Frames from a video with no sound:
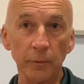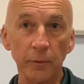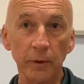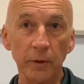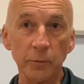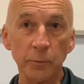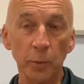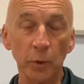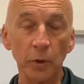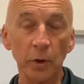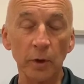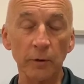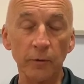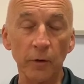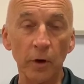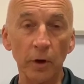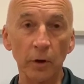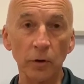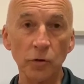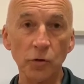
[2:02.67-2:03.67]
He's putting a
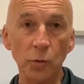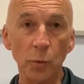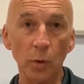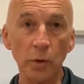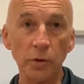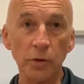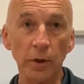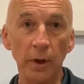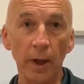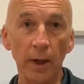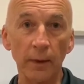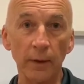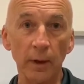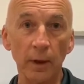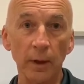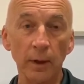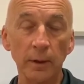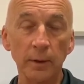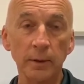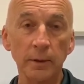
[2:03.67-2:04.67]
very good squad
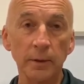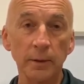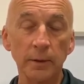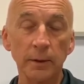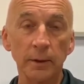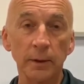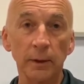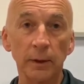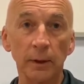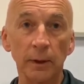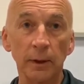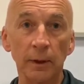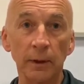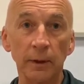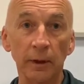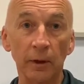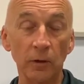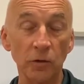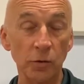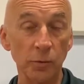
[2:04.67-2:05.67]
together.
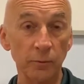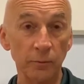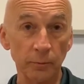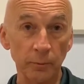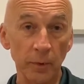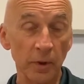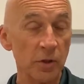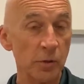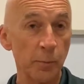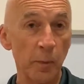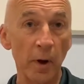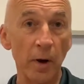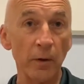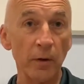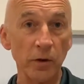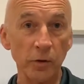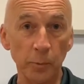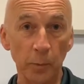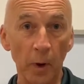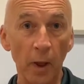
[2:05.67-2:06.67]
They've got some
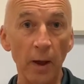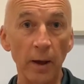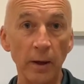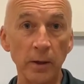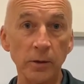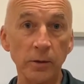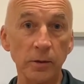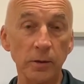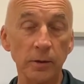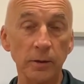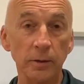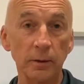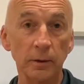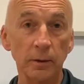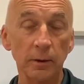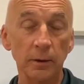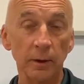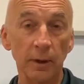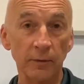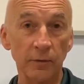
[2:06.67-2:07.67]
experienced players.
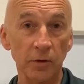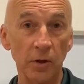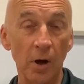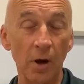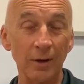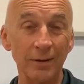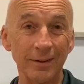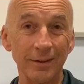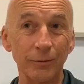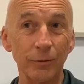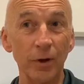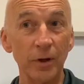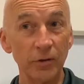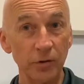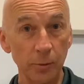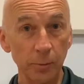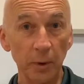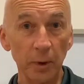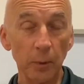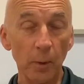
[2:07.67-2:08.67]
They started
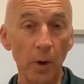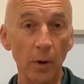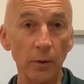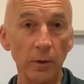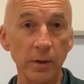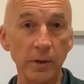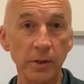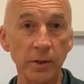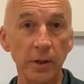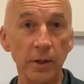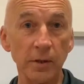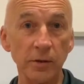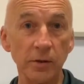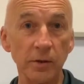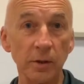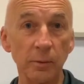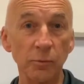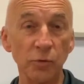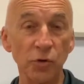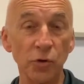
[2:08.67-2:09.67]
reasonably well this
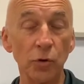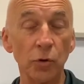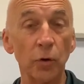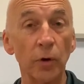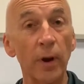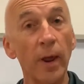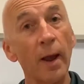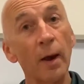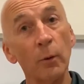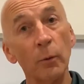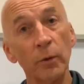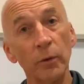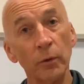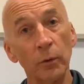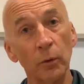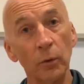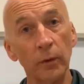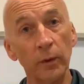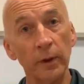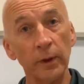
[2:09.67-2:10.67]
season. I'm sure now with
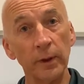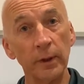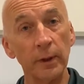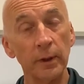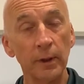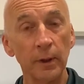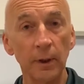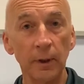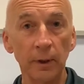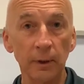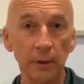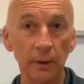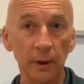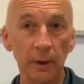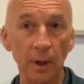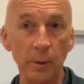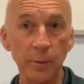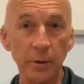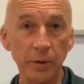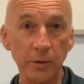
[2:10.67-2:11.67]
all the
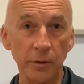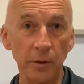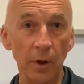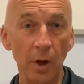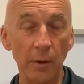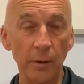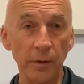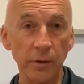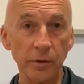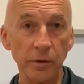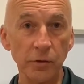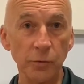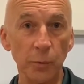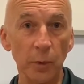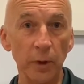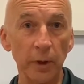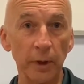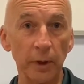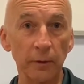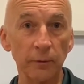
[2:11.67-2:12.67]
comings and goings this
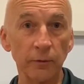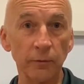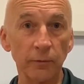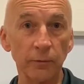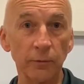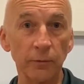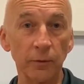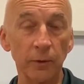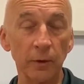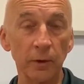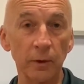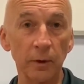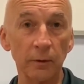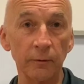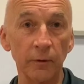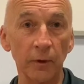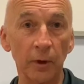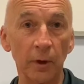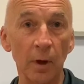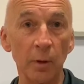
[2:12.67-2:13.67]
week of
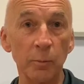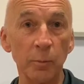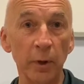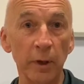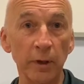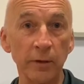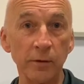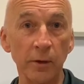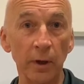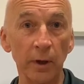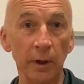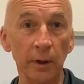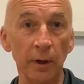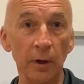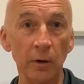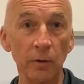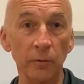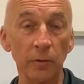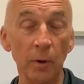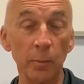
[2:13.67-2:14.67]
the club being taken
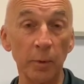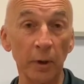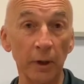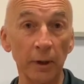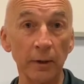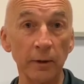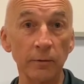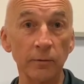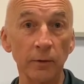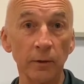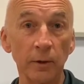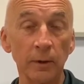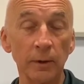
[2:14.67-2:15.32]
over, I believe,